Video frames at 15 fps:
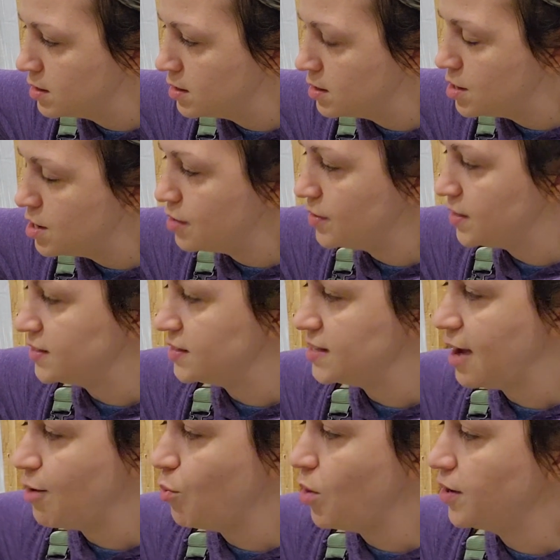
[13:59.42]
Notice
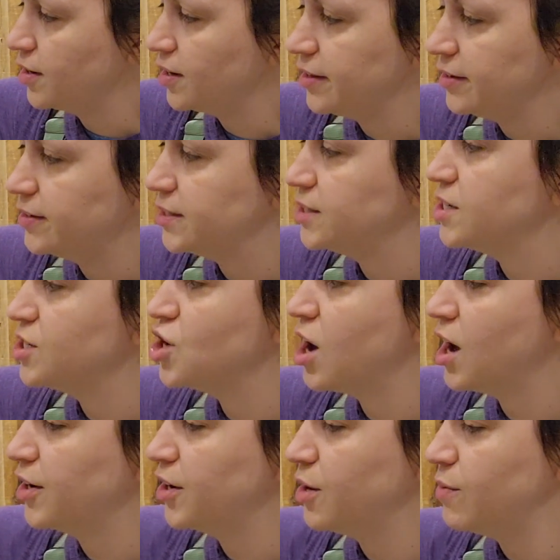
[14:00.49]
that watercolor is
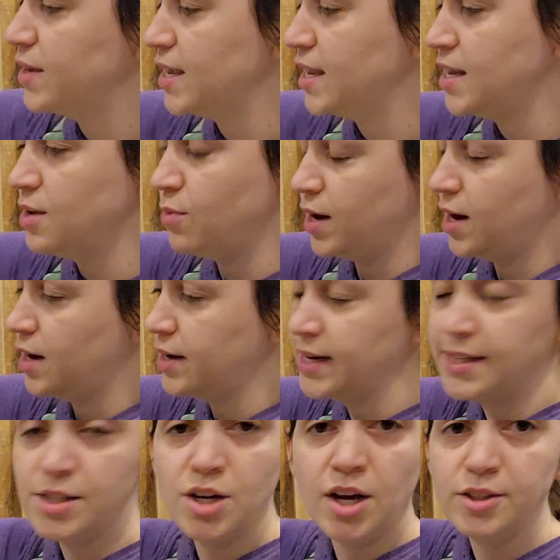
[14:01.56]
not going anywhere.
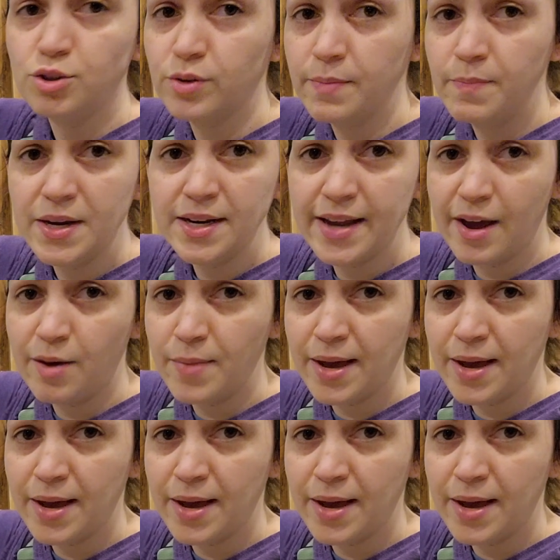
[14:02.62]
It's not dripping down my